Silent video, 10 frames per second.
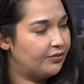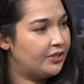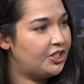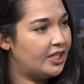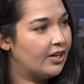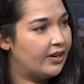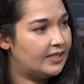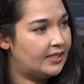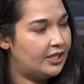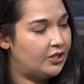Regina, I
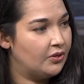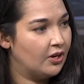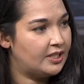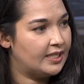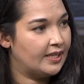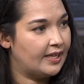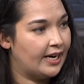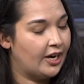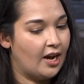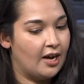see you nodding there.